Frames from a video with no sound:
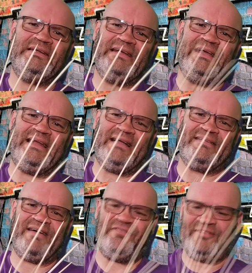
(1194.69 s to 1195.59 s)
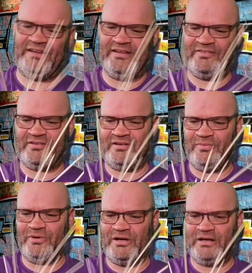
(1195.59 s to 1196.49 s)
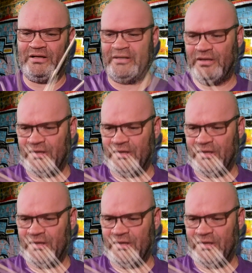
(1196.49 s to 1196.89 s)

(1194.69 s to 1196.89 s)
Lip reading: Yeah, that definitely is going to work.